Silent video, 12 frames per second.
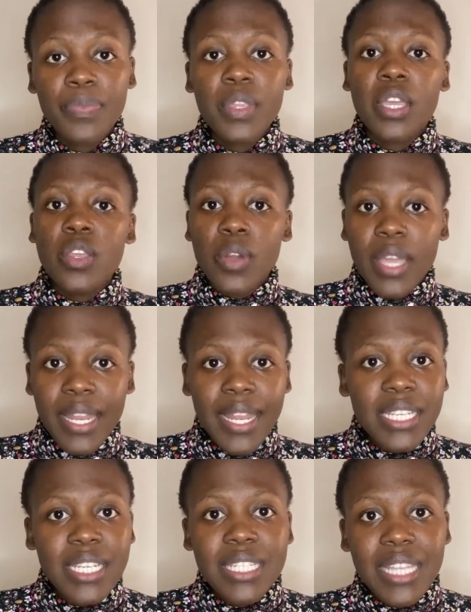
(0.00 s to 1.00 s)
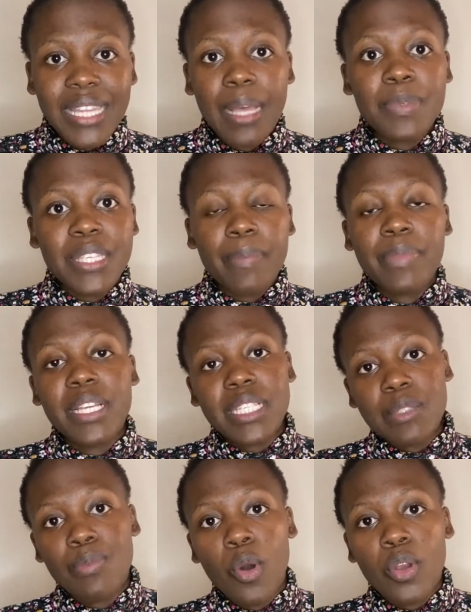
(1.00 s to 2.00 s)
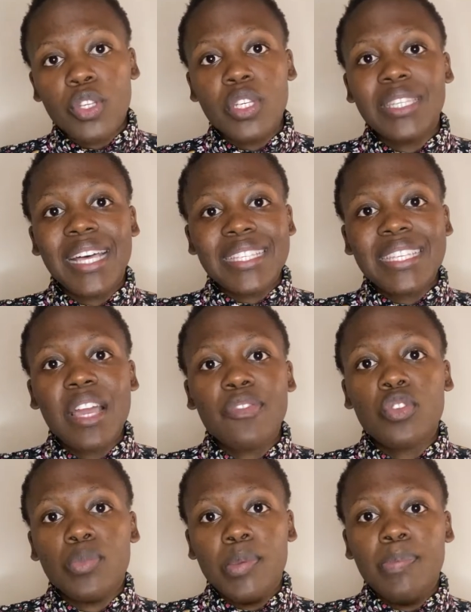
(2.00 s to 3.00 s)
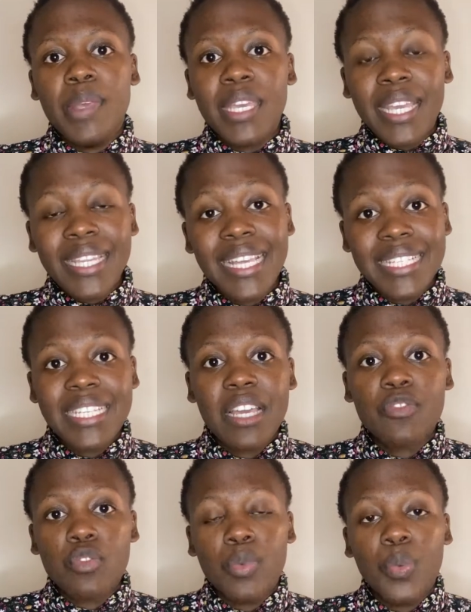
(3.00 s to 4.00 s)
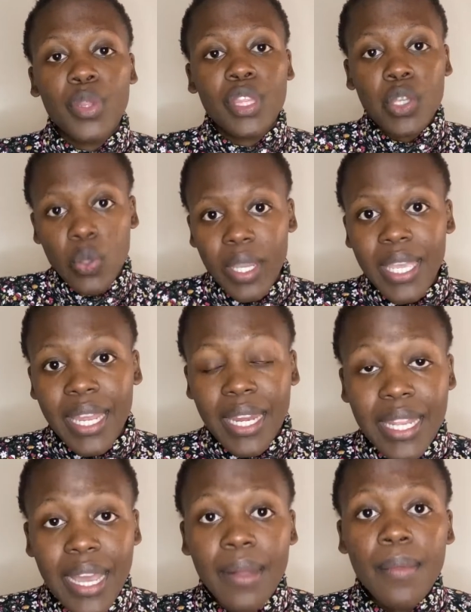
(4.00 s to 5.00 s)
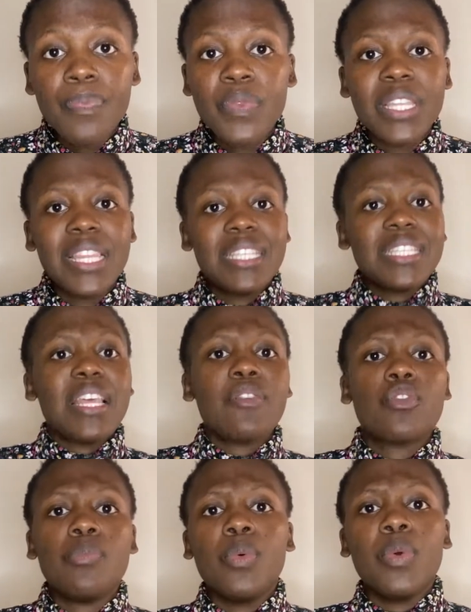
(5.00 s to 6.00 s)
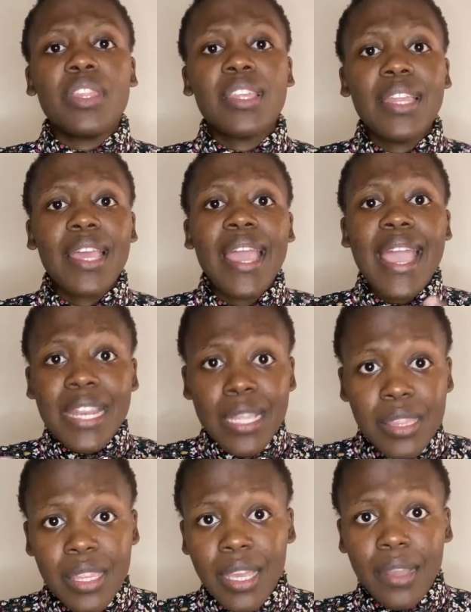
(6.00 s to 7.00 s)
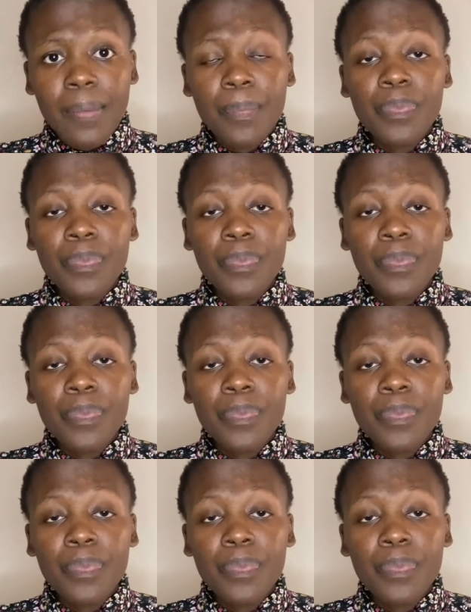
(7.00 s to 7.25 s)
You can actually start up something small. It doesn't have to be big. It doesn't have to be within your career. It doesn't have to be within anything.